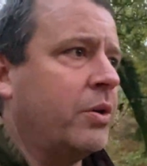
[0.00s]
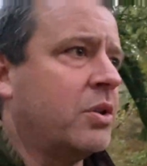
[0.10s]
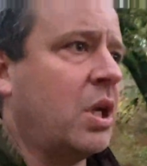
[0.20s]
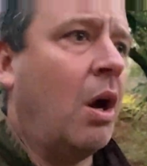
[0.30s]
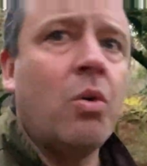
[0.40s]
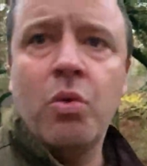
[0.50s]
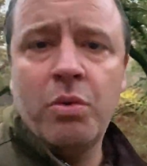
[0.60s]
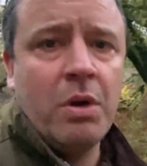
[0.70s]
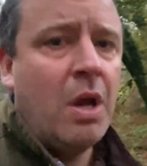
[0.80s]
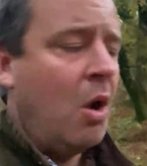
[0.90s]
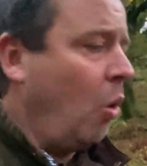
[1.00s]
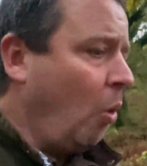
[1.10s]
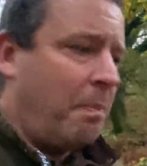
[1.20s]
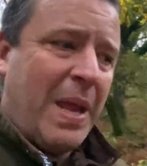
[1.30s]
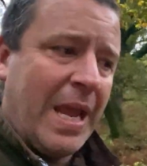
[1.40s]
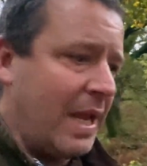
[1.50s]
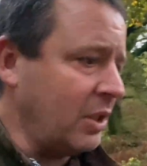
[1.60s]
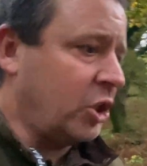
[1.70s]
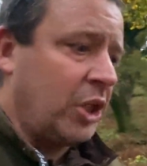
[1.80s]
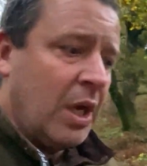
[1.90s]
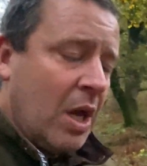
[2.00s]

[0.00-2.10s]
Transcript: tone or pitch